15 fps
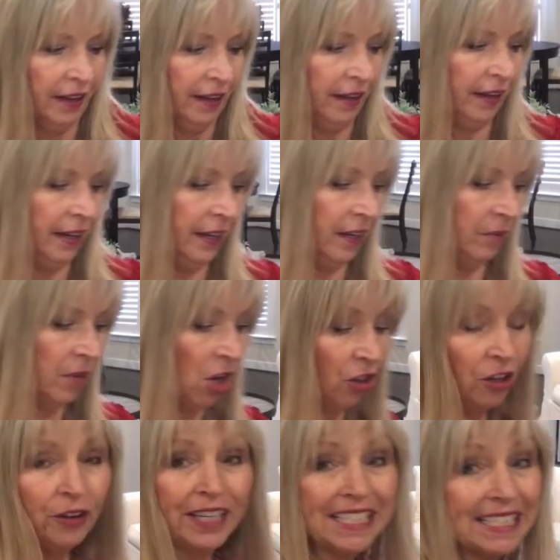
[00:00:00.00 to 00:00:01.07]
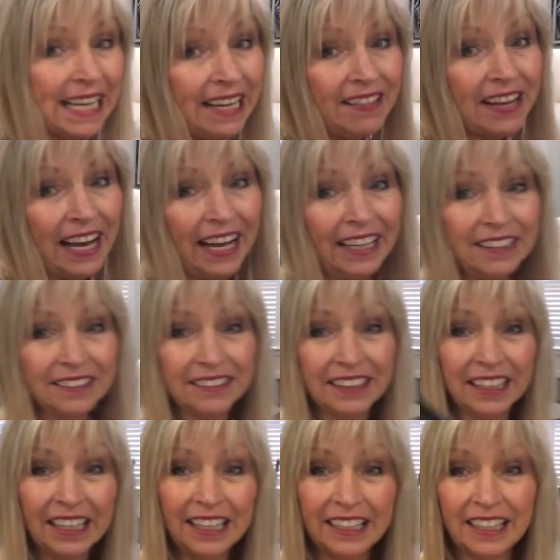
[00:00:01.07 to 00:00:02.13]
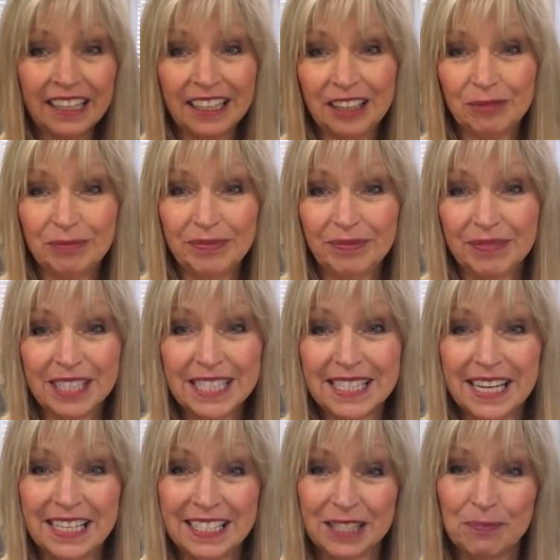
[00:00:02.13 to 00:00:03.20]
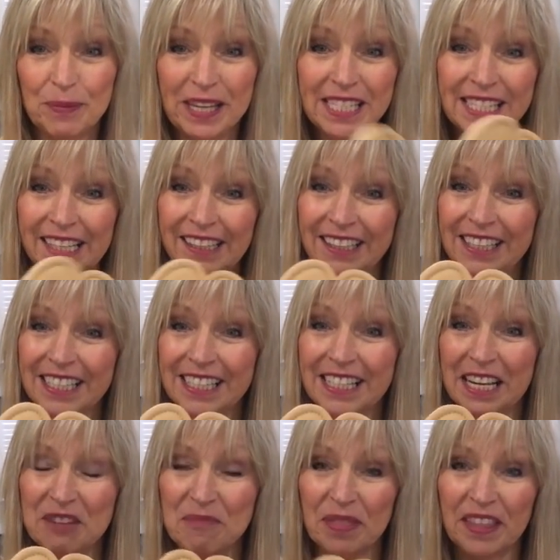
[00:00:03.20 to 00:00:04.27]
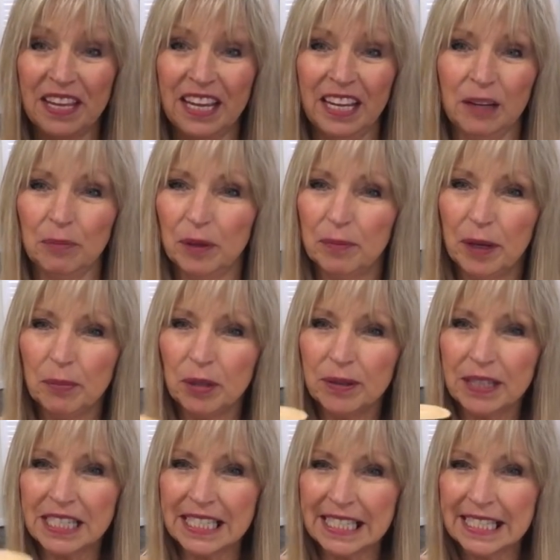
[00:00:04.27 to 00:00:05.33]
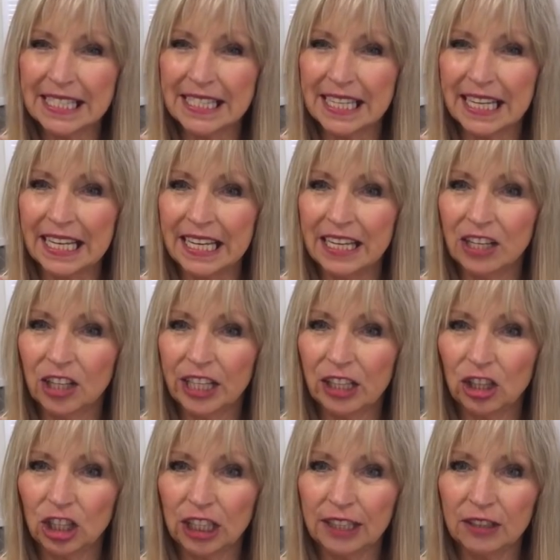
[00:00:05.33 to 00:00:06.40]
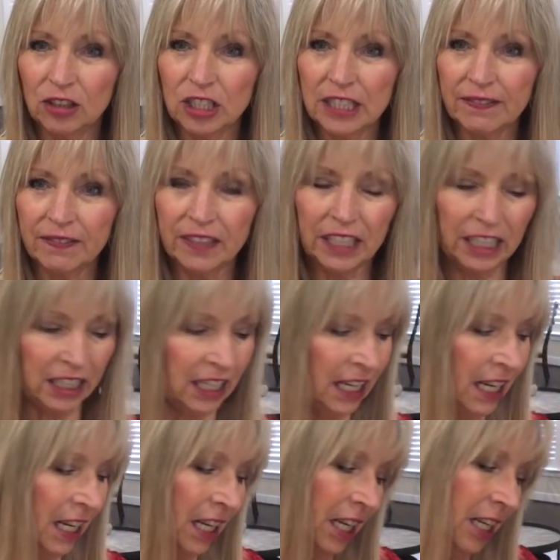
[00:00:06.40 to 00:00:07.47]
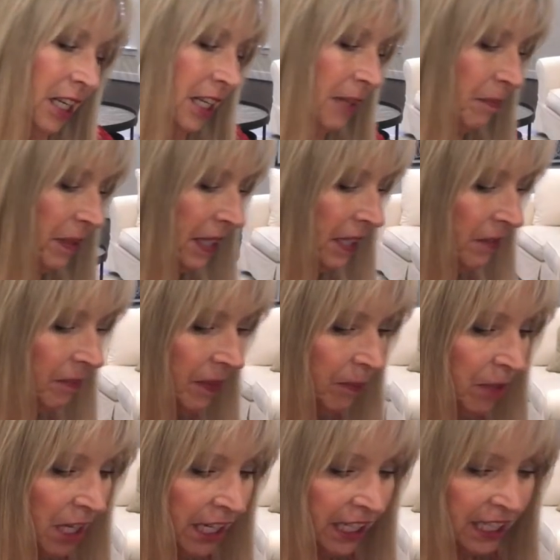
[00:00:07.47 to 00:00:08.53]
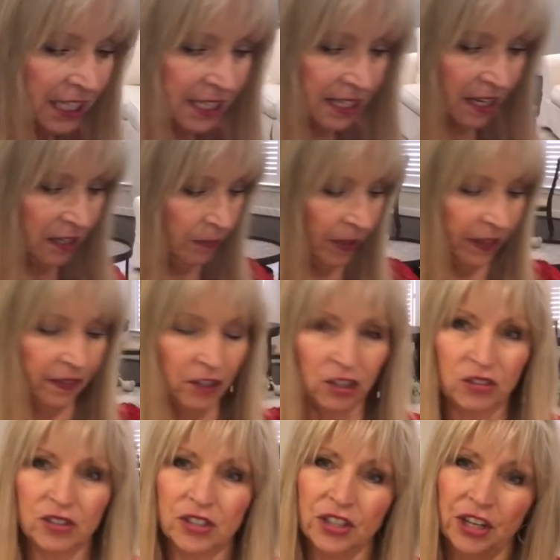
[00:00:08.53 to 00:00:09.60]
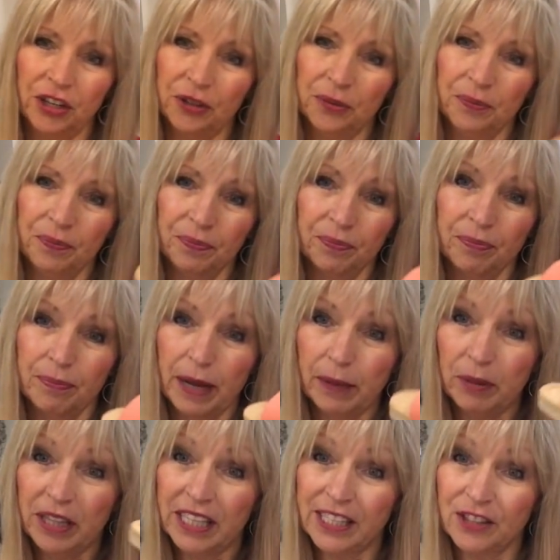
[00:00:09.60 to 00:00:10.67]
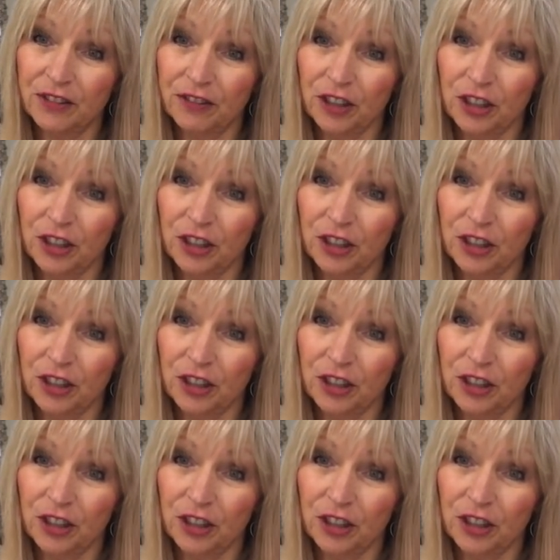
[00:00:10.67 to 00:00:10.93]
Um, although I say that, and um, this is basically the same thing, but maybe because this is a heel, they look a little different, but I'm not excited about those. So maybe these are for